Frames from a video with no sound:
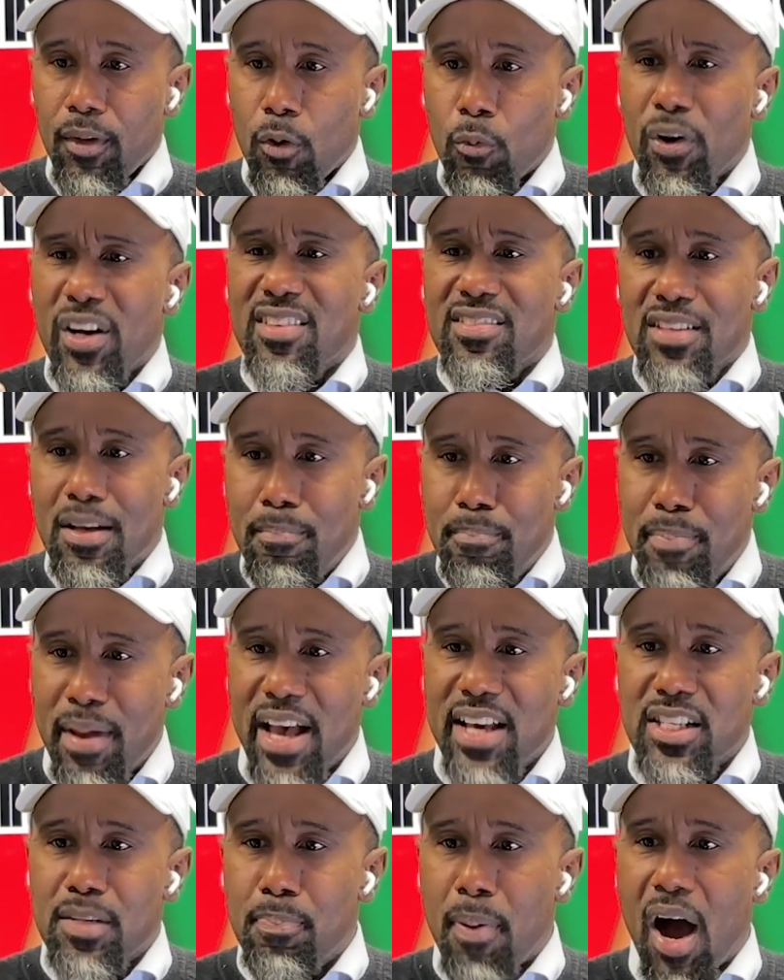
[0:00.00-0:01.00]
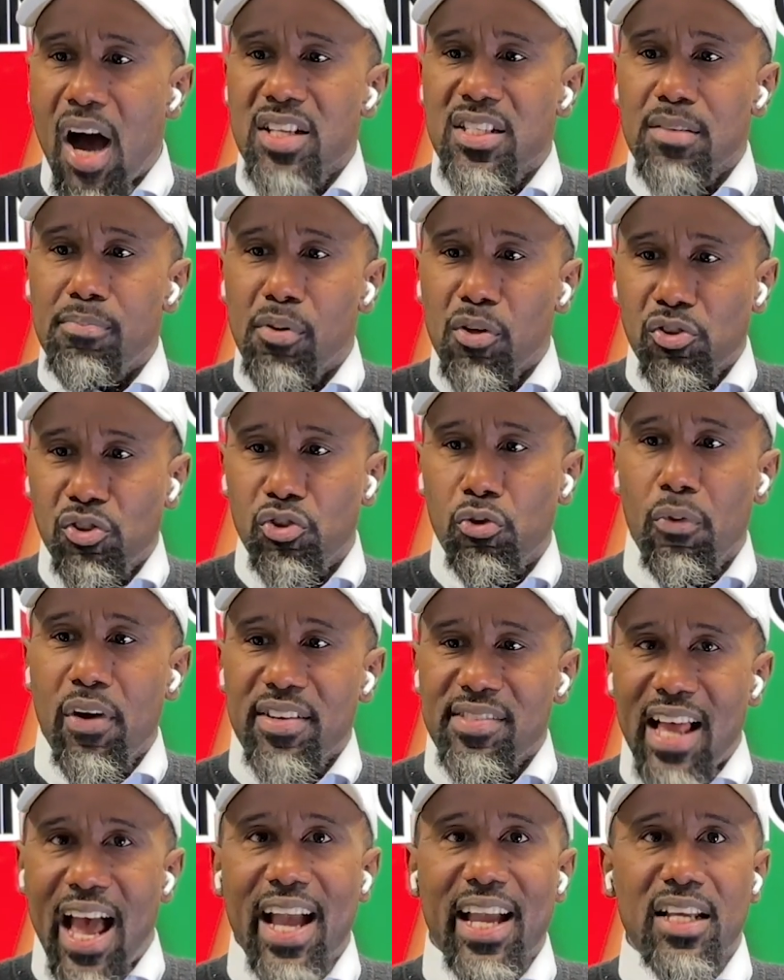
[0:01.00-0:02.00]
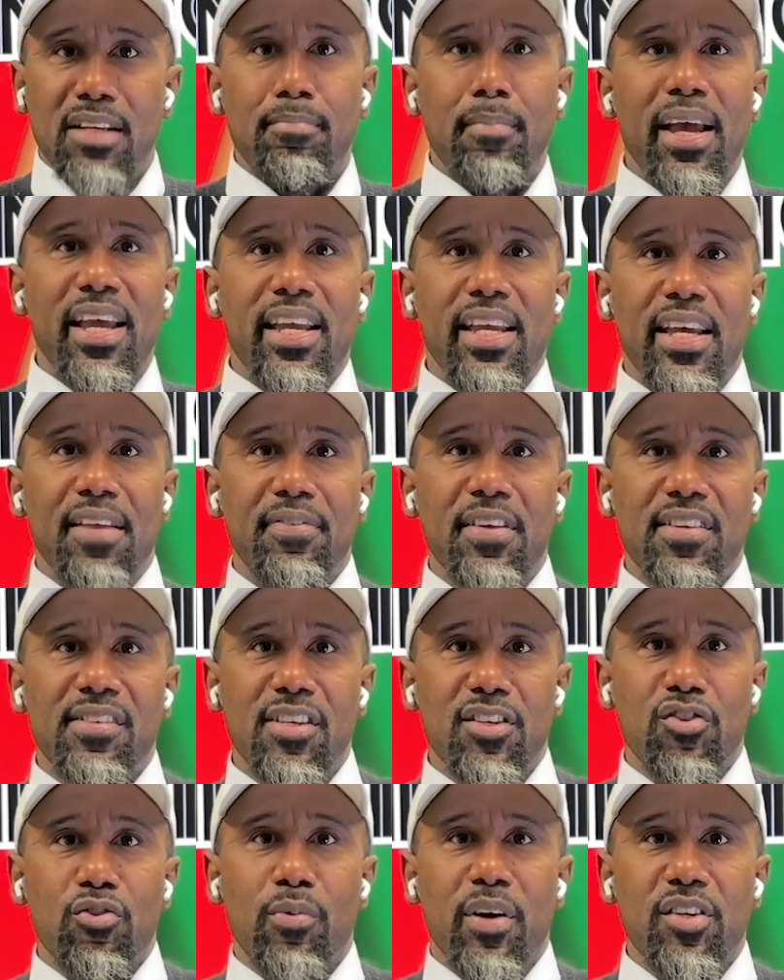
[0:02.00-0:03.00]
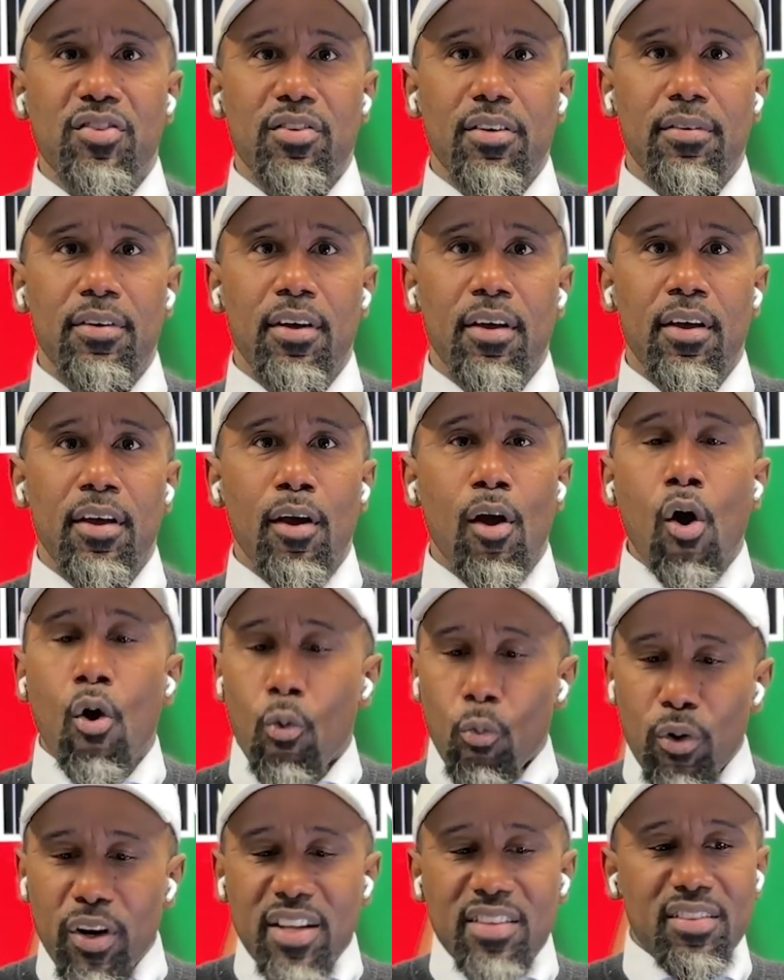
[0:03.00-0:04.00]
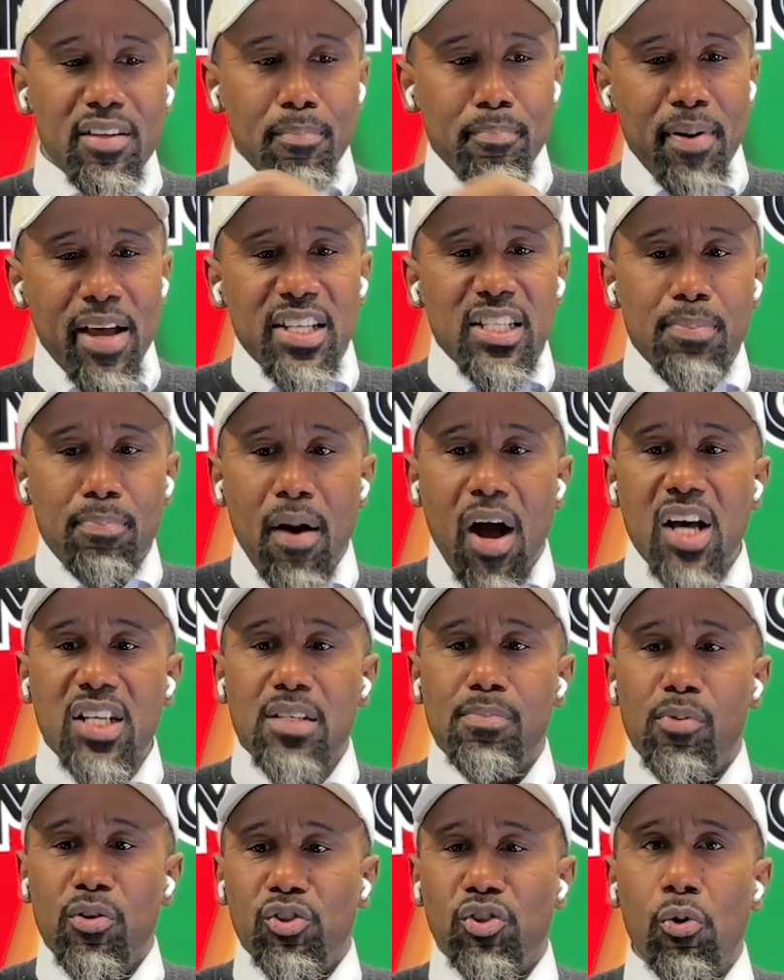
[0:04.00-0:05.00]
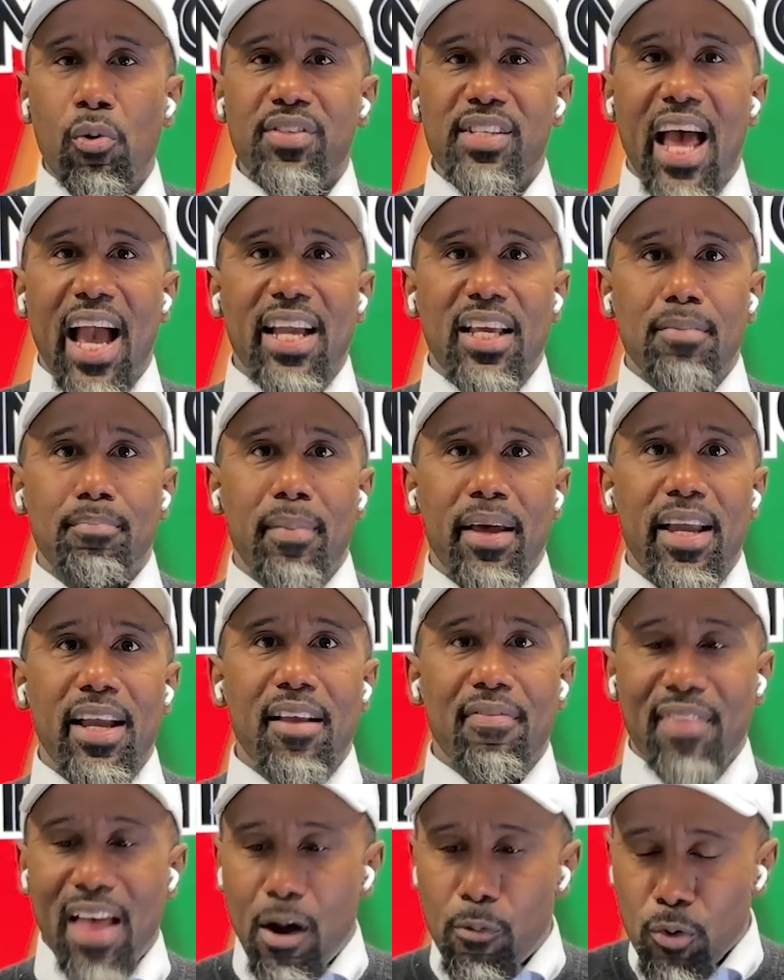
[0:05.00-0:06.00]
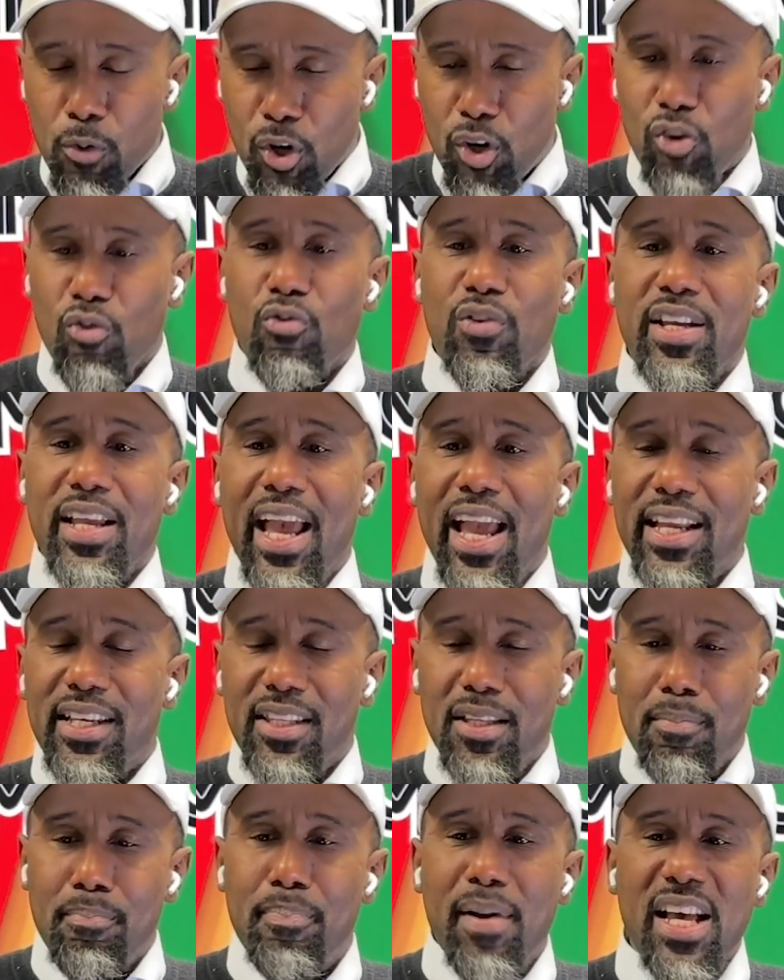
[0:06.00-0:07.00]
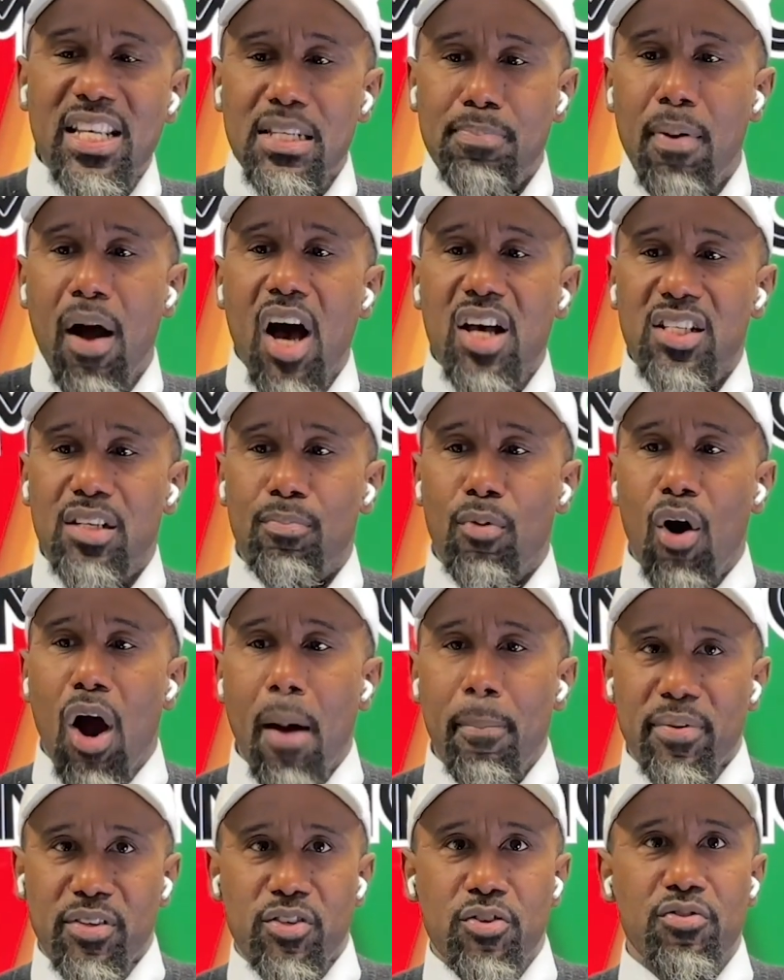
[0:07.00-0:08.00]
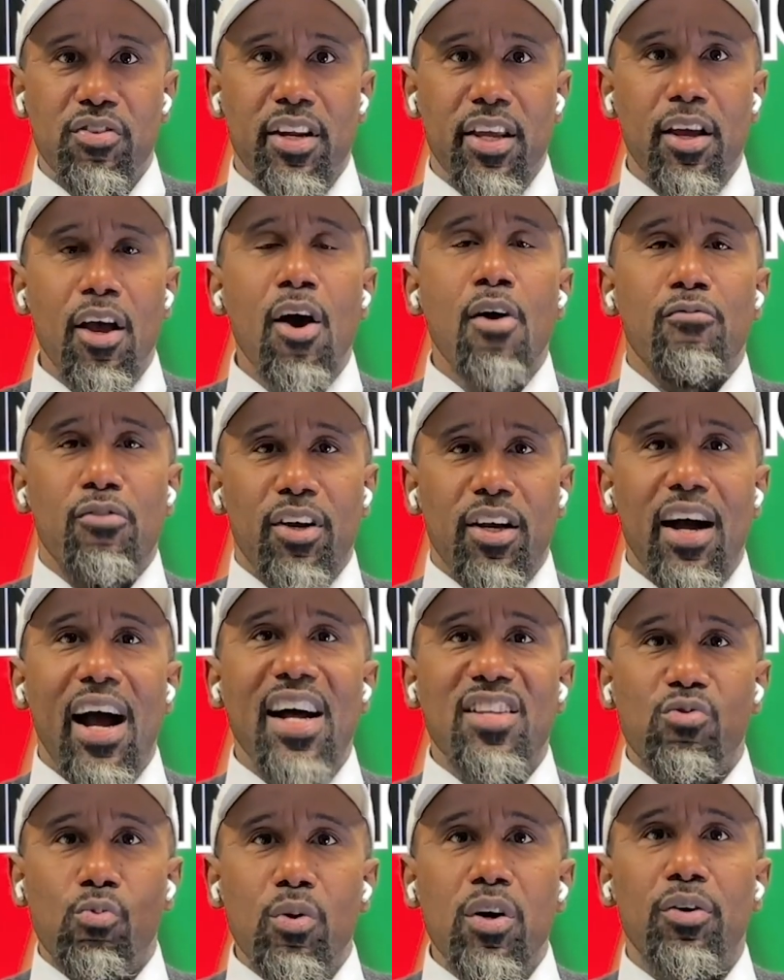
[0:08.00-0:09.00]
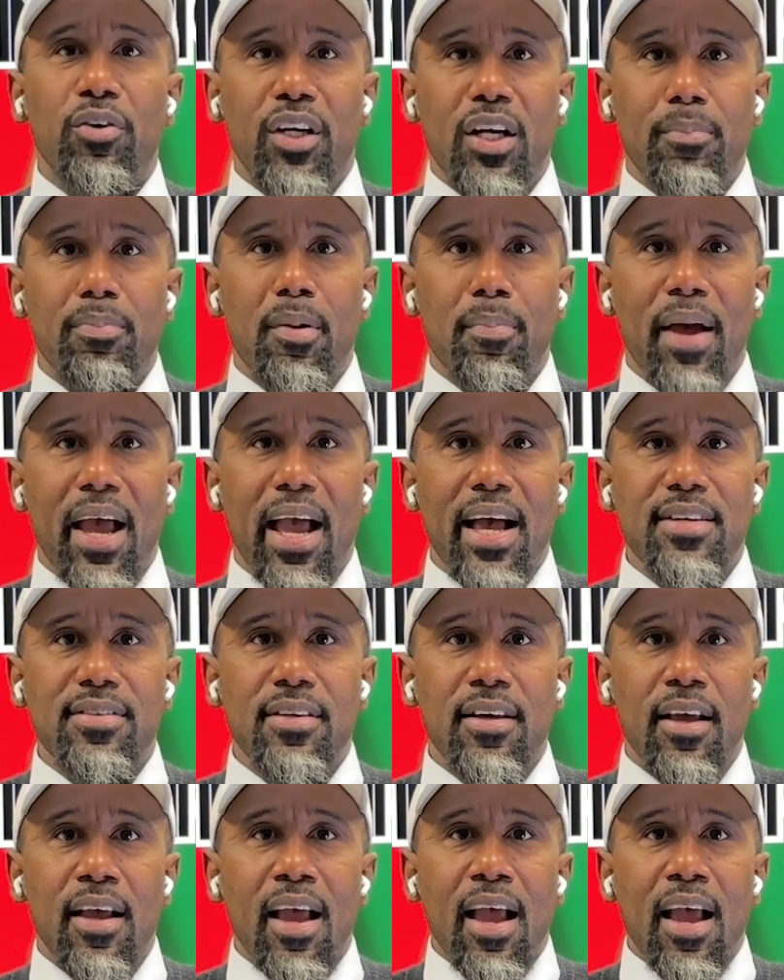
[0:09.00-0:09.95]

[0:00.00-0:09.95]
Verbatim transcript: what is the best possible choice I can make in this situation? What is the best possible choice I can make that will create the best possible opportunity for God's will to come to pass?